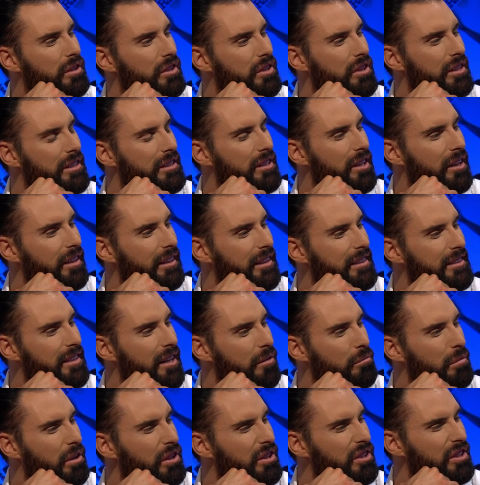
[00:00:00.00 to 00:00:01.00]
and she turned it
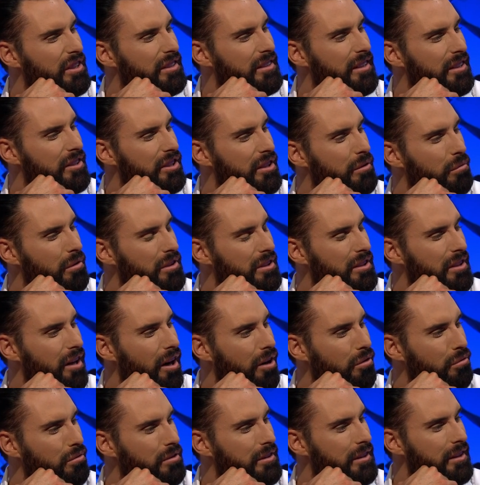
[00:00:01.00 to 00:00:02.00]
down because she said she wasn't
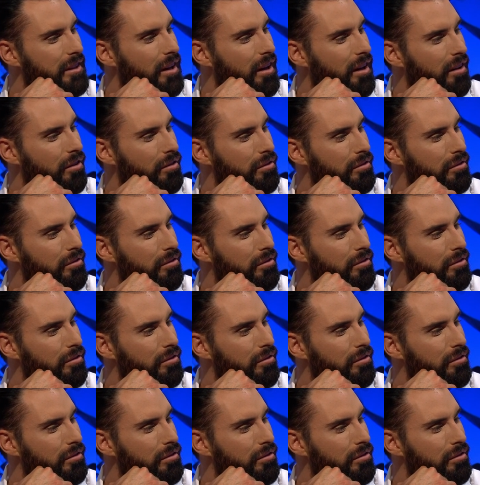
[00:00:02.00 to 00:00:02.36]
old enough.